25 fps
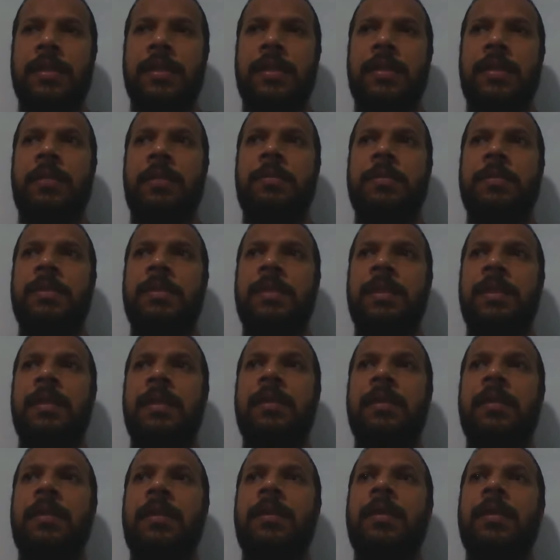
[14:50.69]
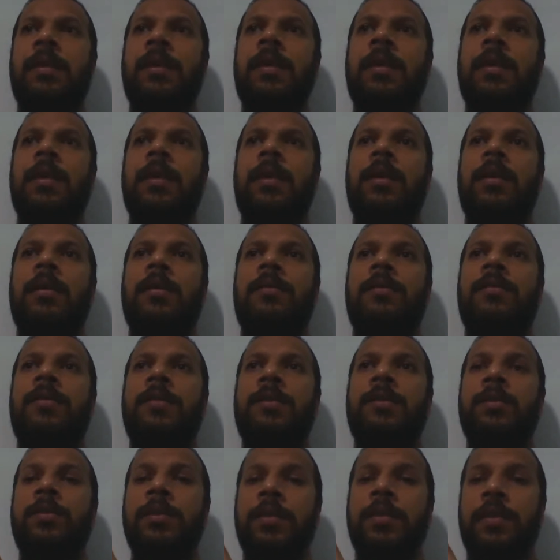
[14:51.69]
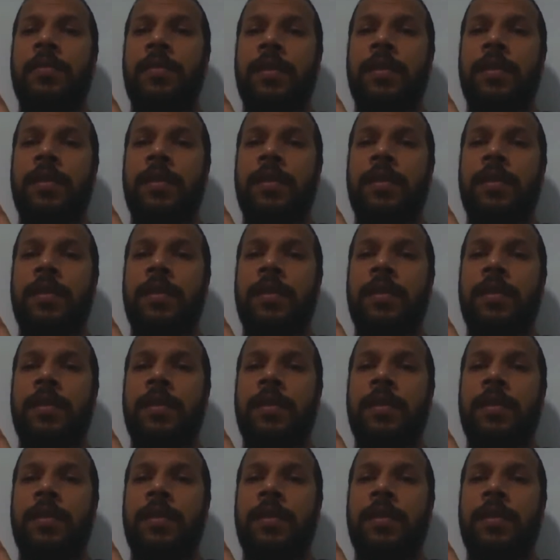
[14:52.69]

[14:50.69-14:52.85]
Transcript: And I'm saying that for those of